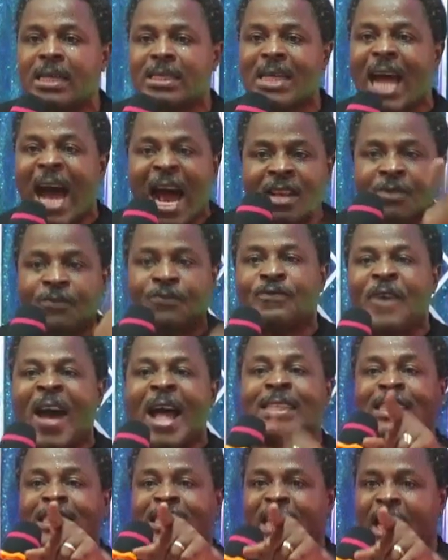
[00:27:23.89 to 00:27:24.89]

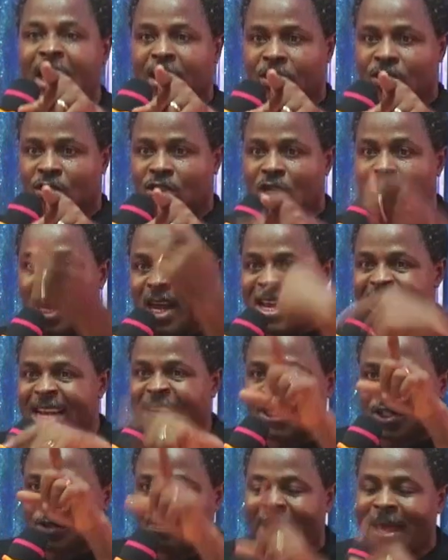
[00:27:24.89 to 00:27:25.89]
Advantage
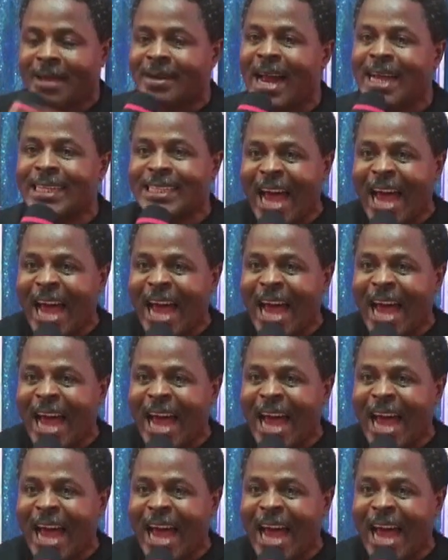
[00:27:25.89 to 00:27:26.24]
is my right.